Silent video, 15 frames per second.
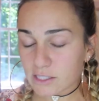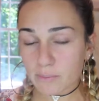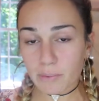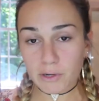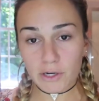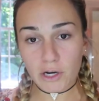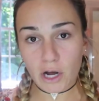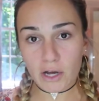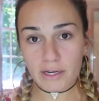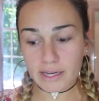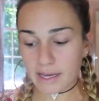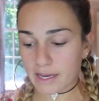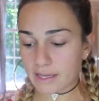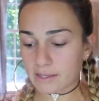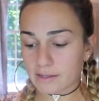to put it on
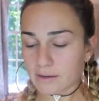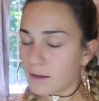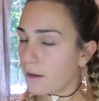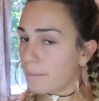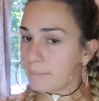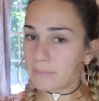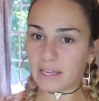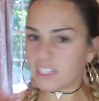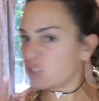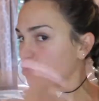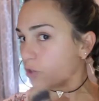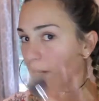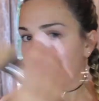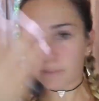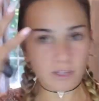in like
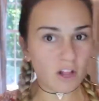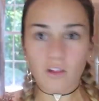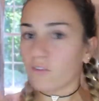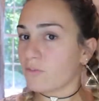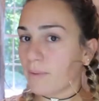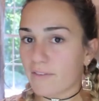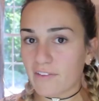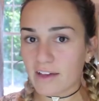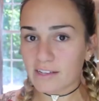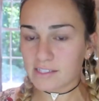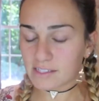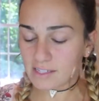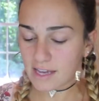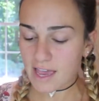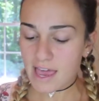stripes all over my
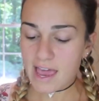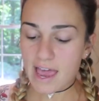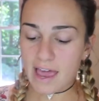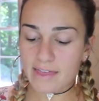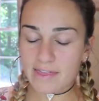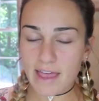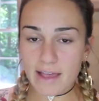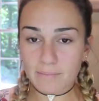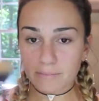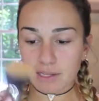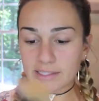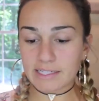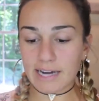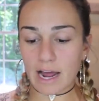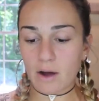face and then
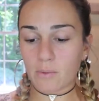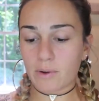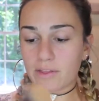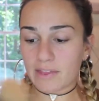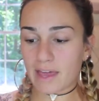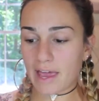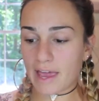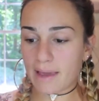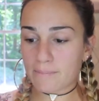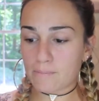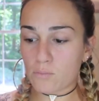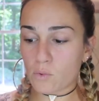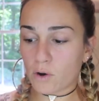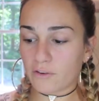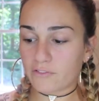blend it out with a
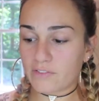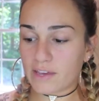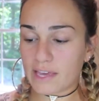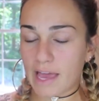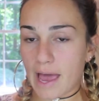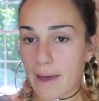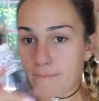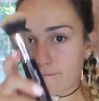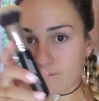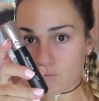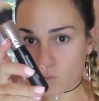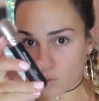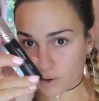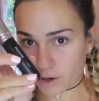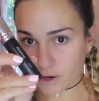Morphe
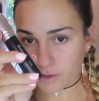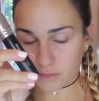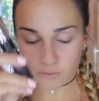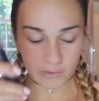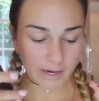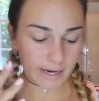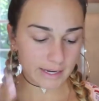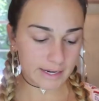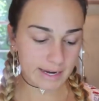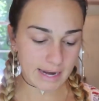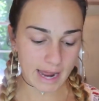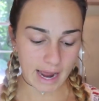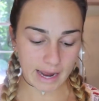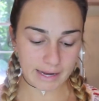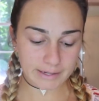
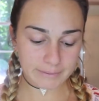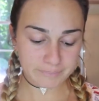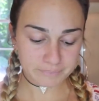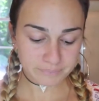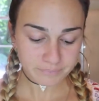M439.